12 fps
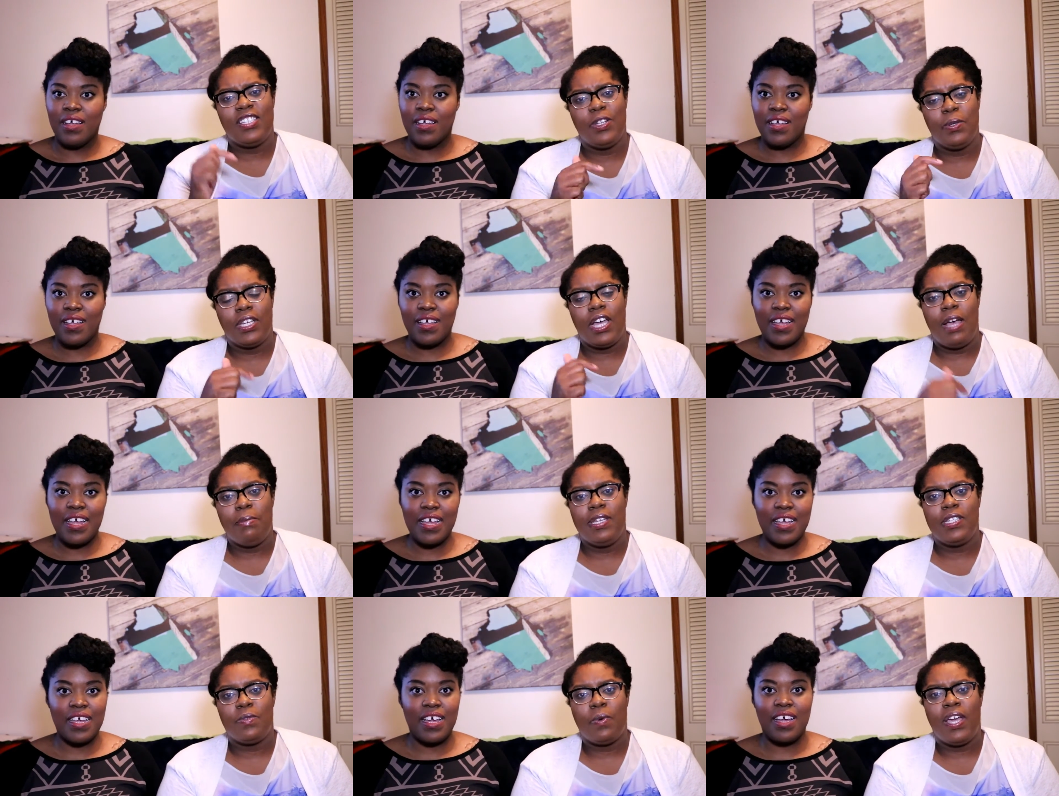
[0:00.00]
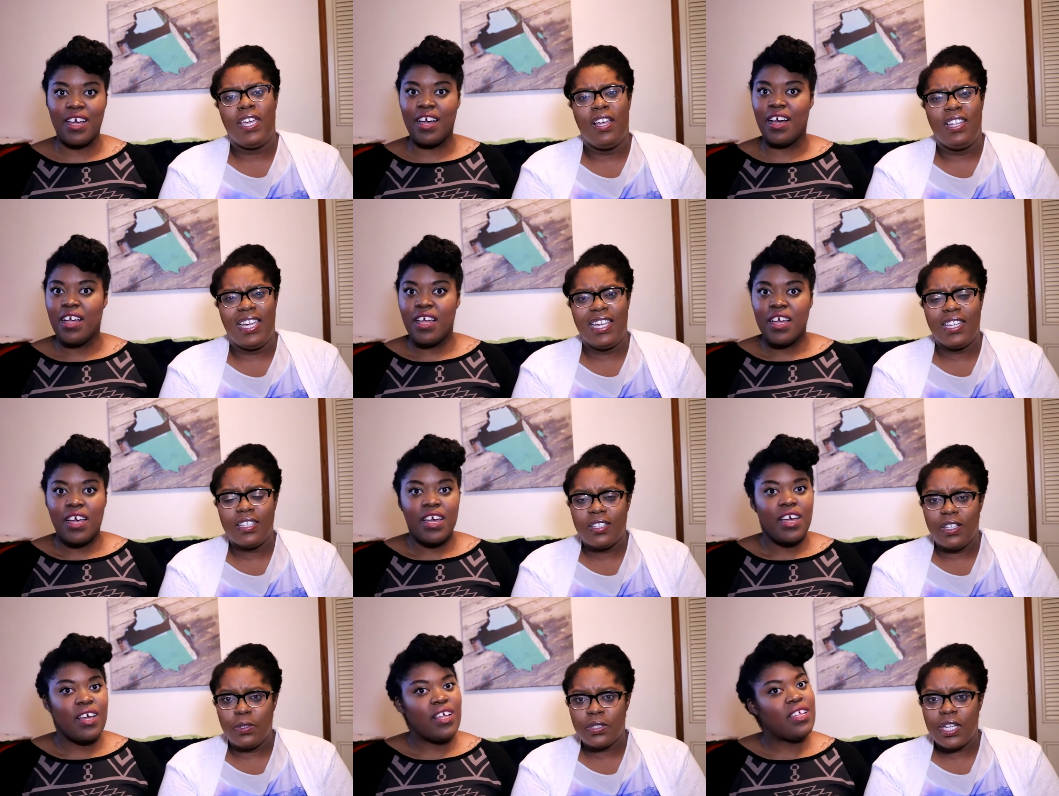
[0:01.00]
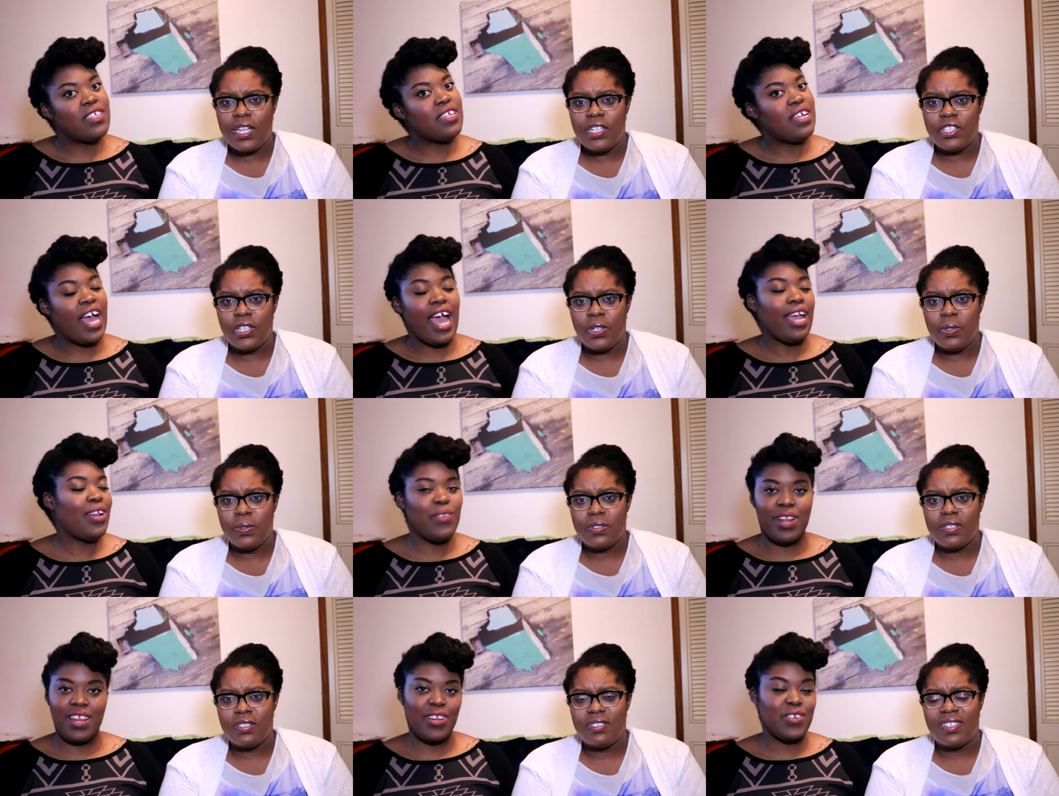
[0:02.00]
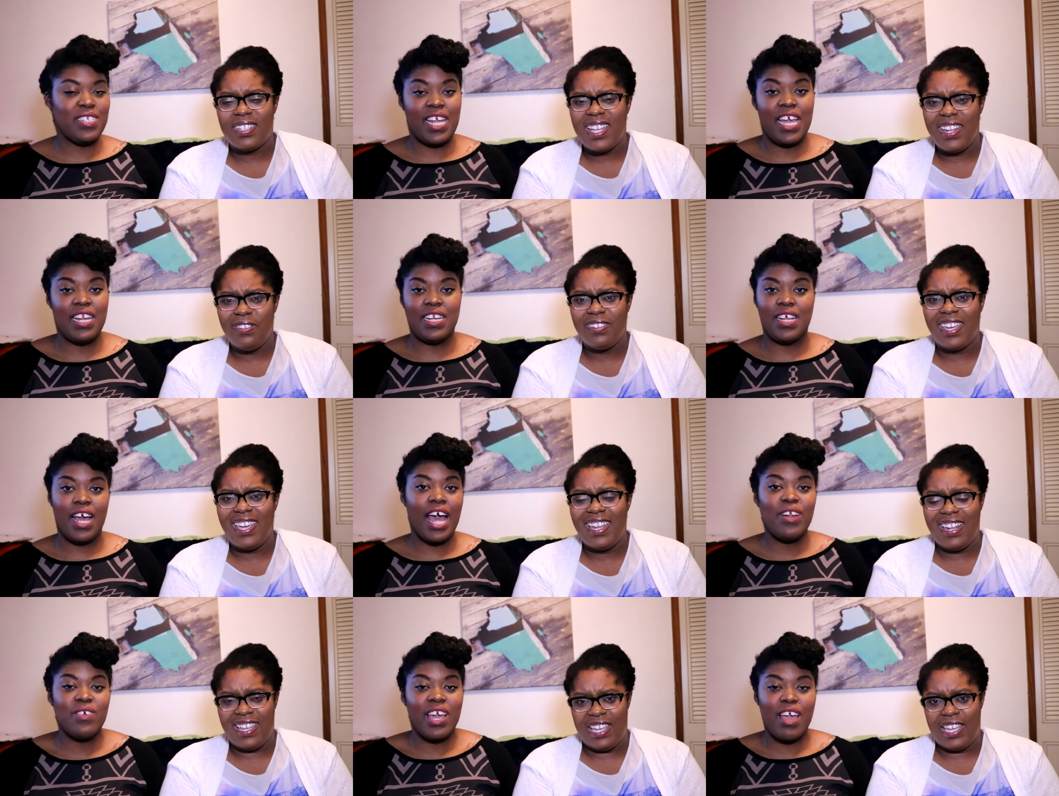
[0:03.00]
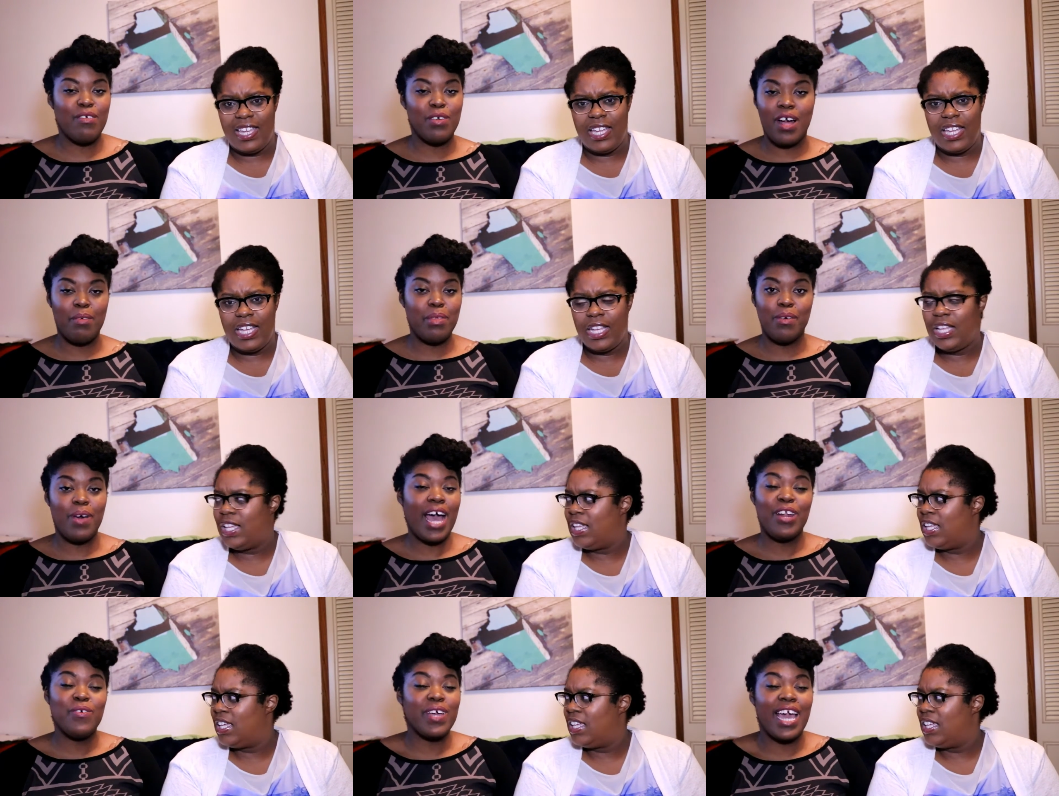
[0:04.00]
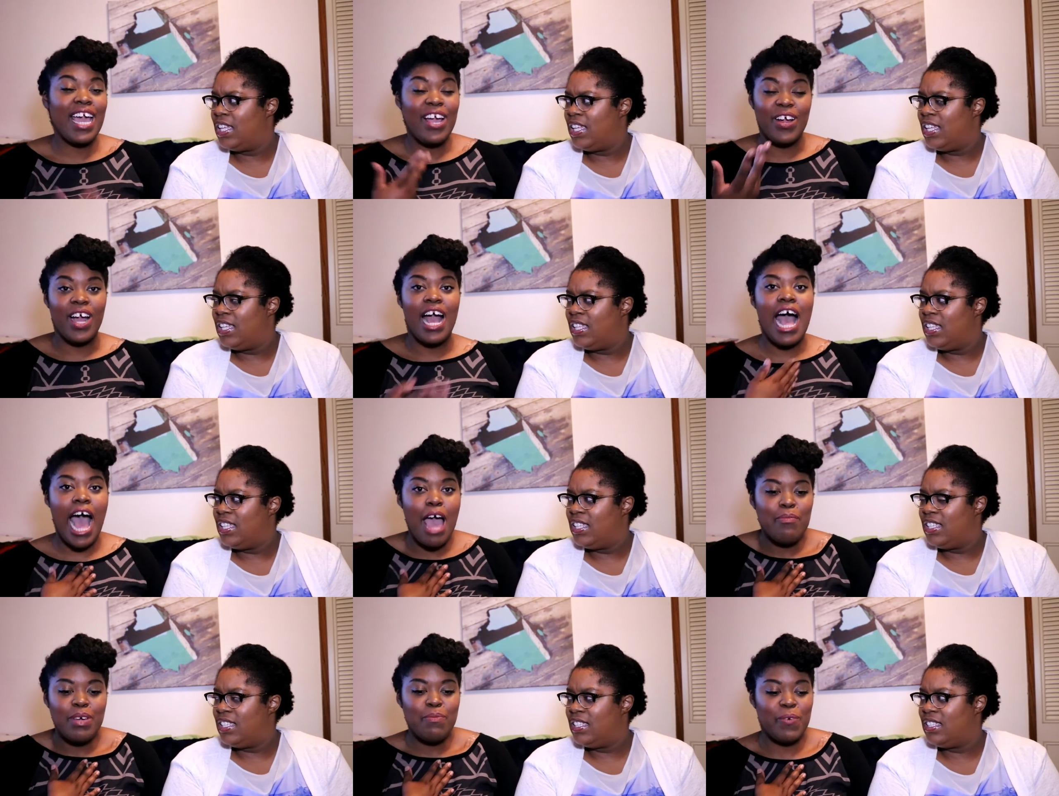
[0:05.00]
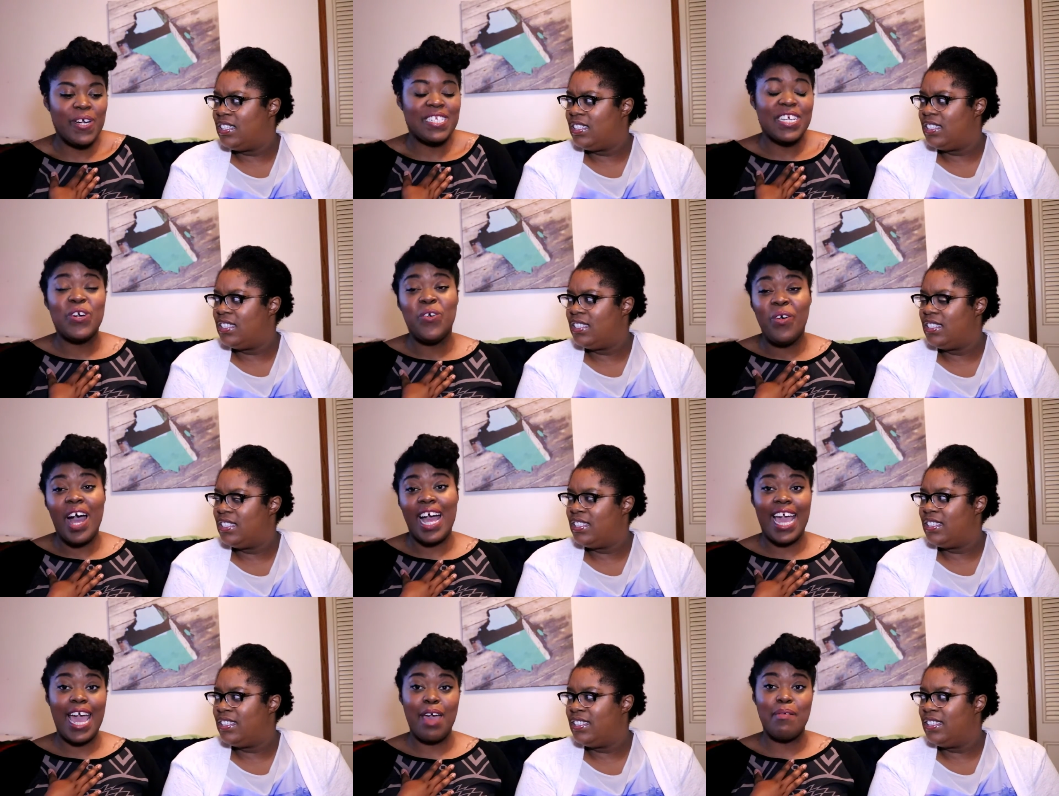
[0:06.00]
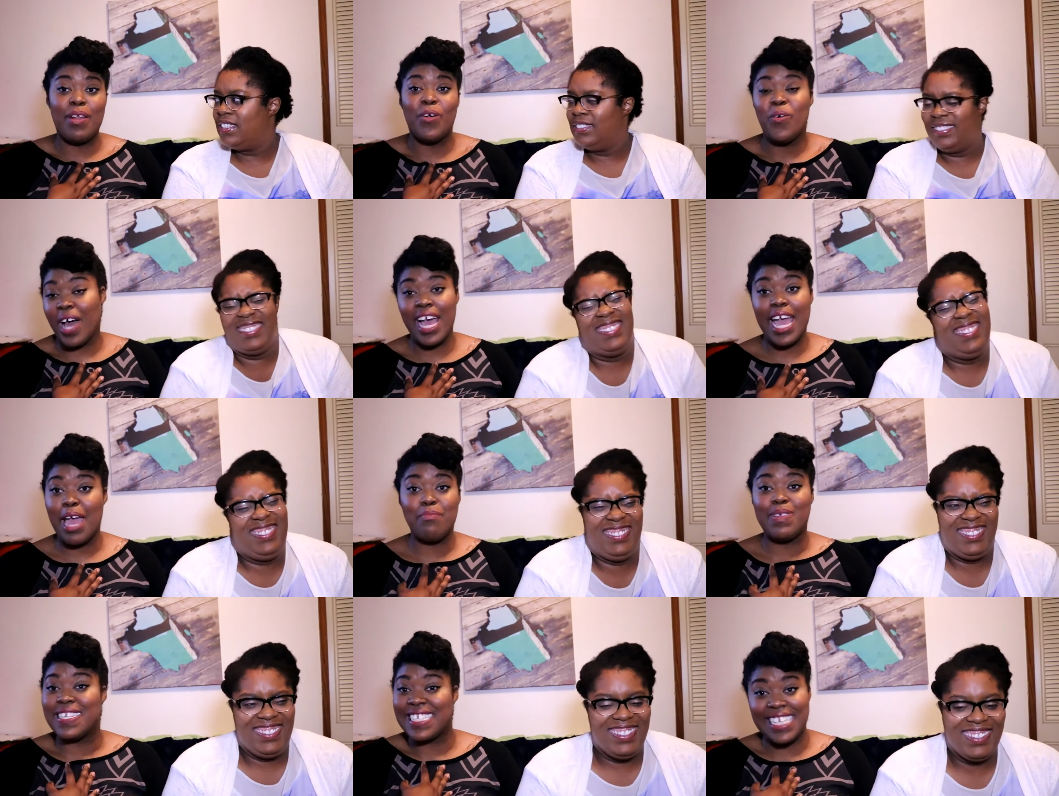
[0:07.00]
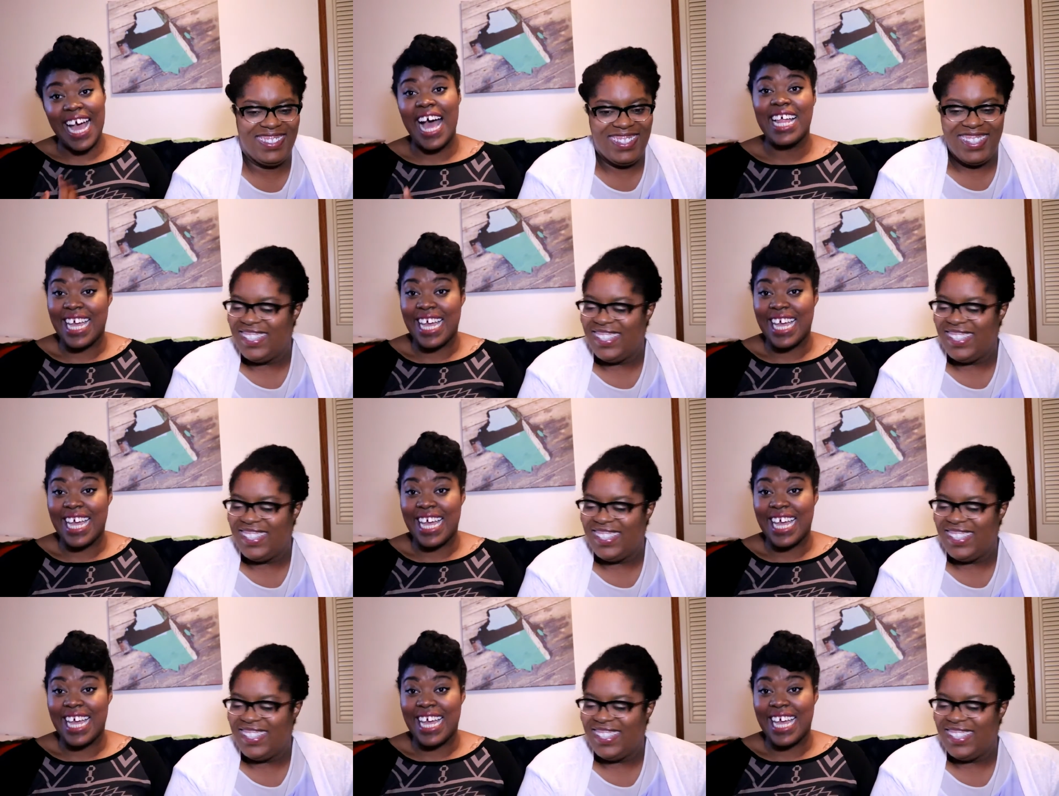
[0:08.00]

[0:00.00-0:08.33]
Speaker 1: know in the comments why y'all like those kind of shows?
Speaker 2: I don't understand. I don't, I don't care if you call me out. I don't care. I'm embracing who I am, and who I am does not